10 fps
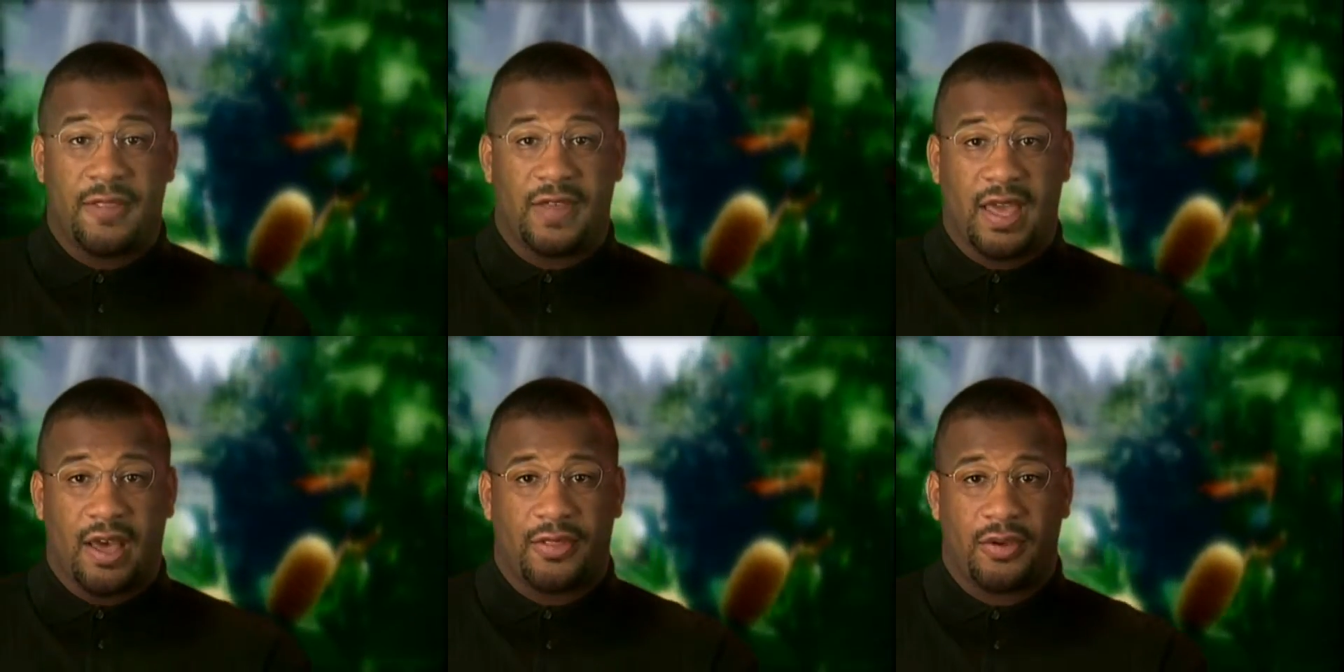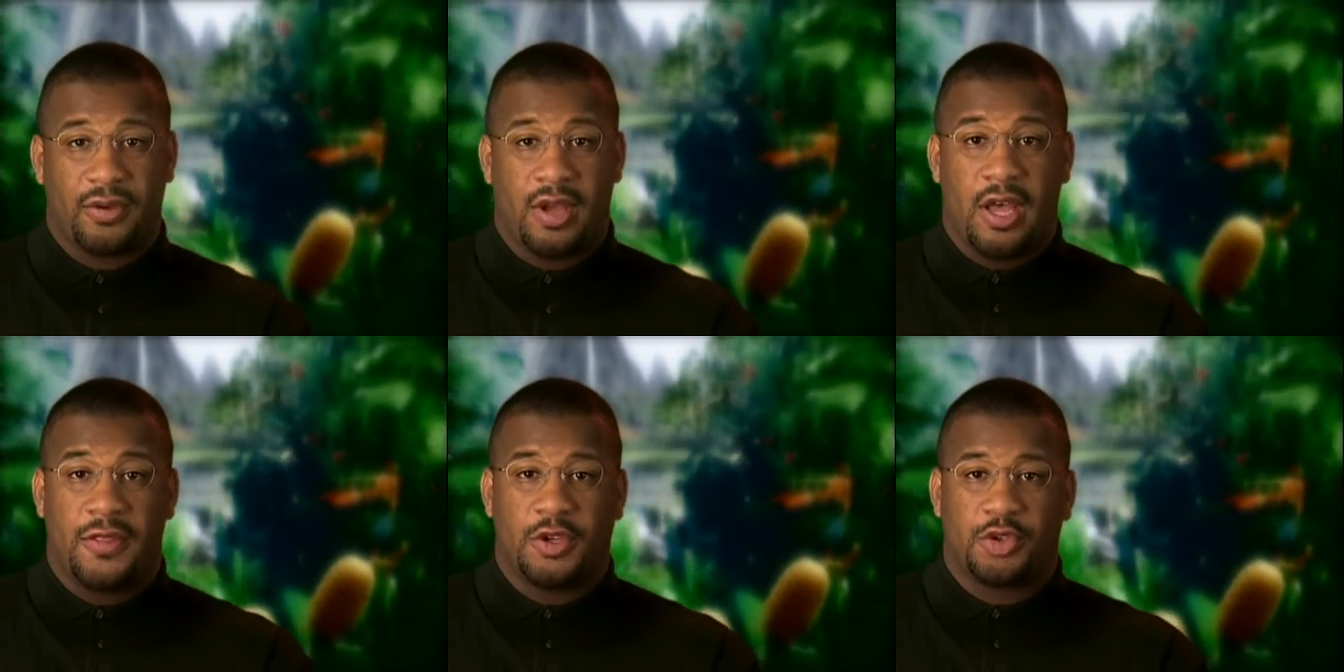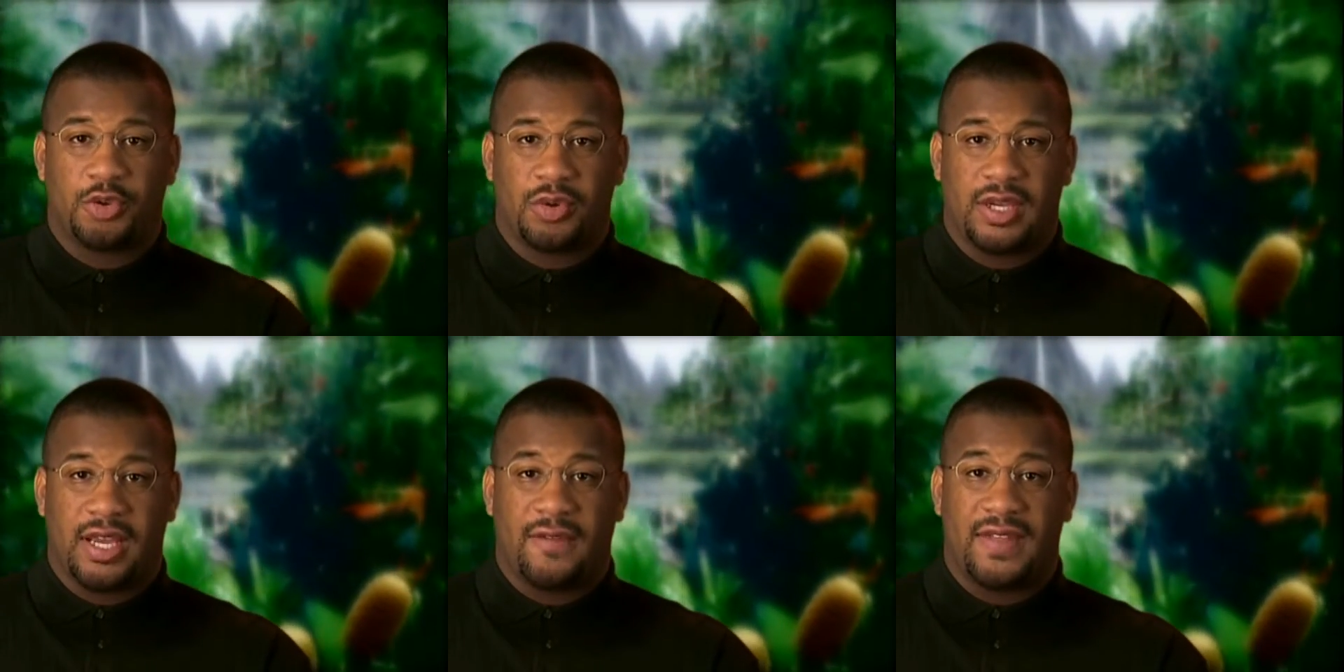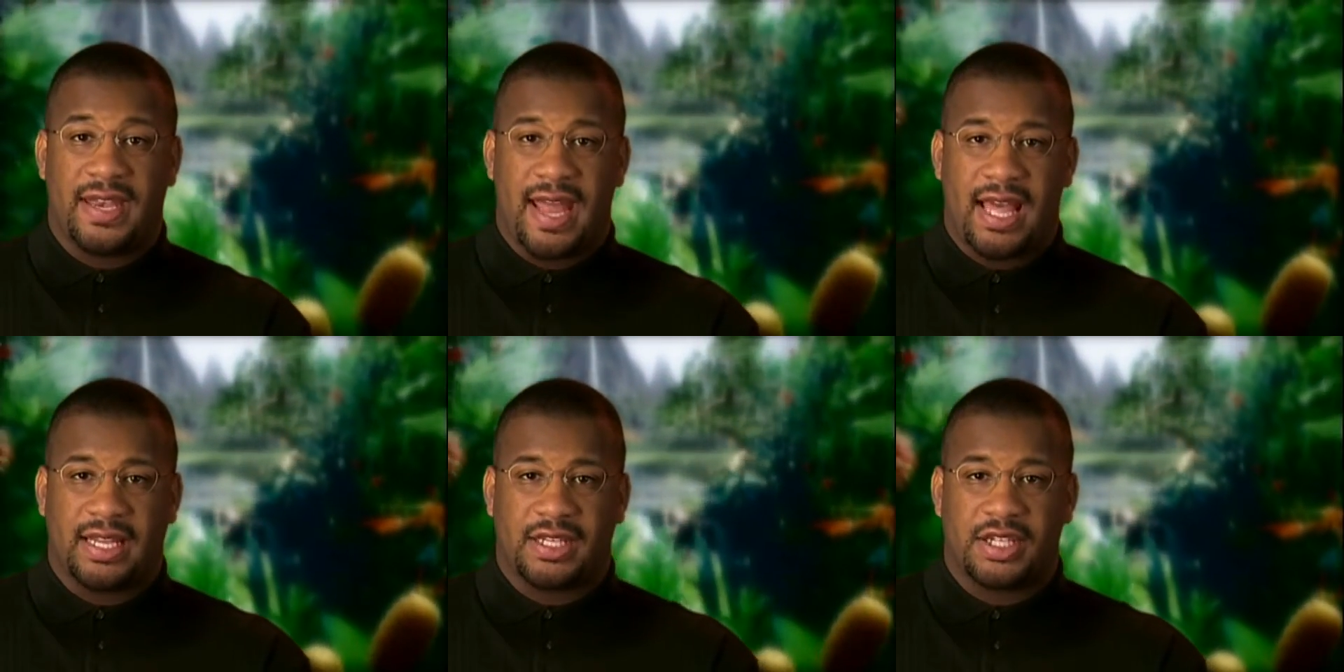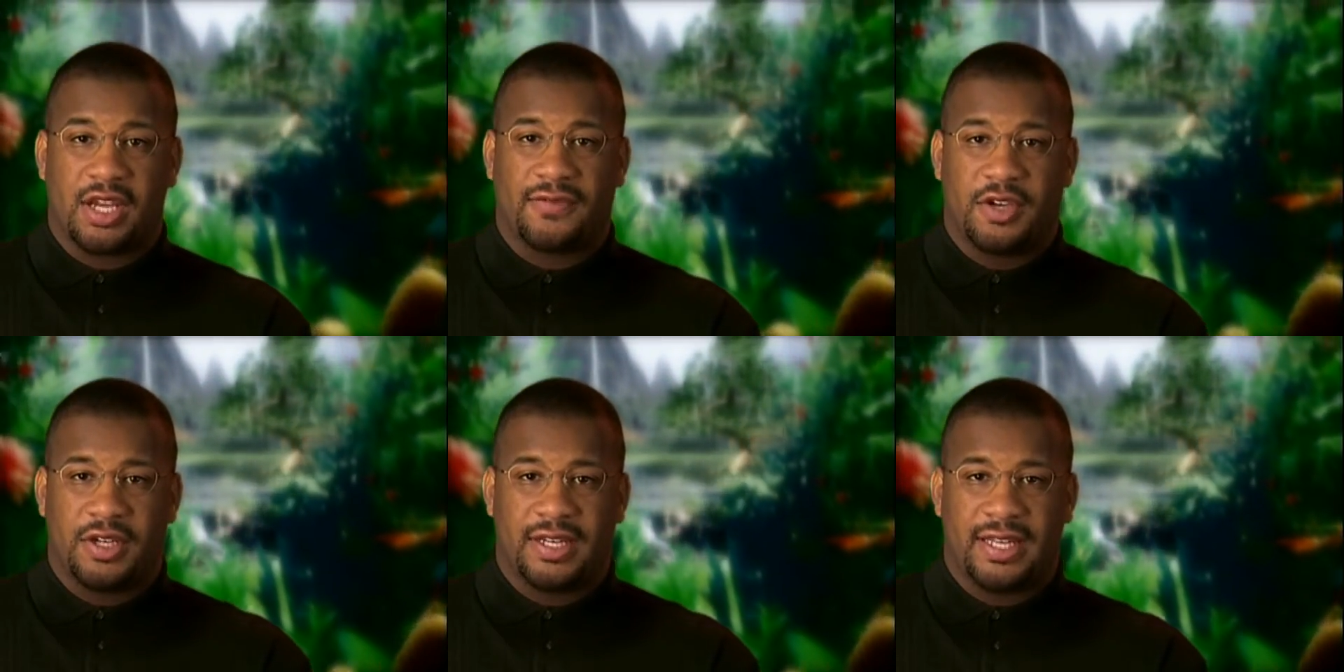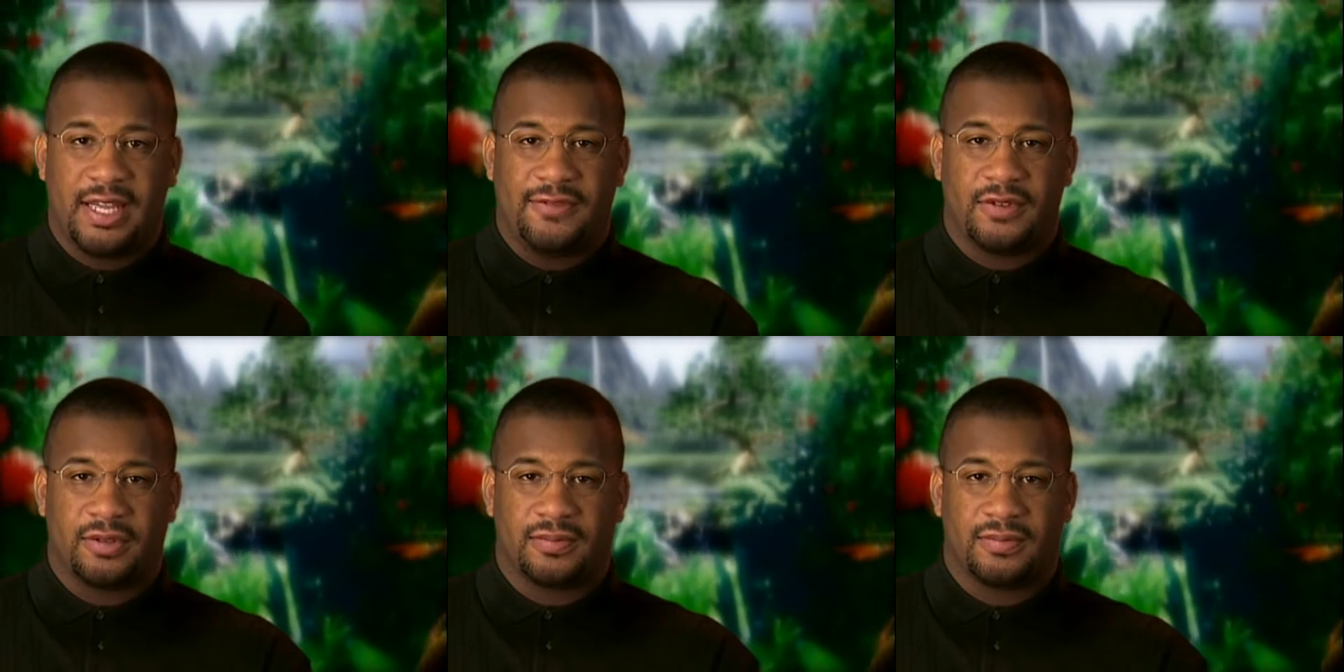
the other, the tree of the knowledge of good and evil.